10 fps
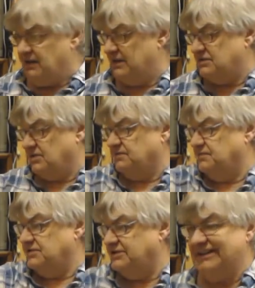It sort
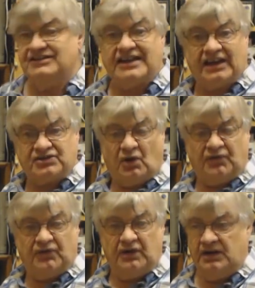of zigzags
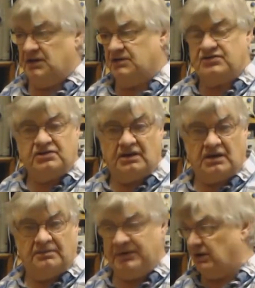off
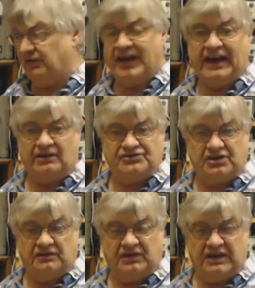to a bit on the
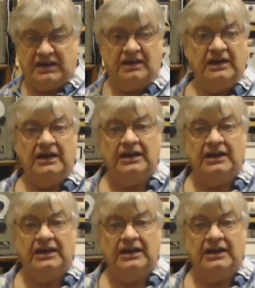house over here.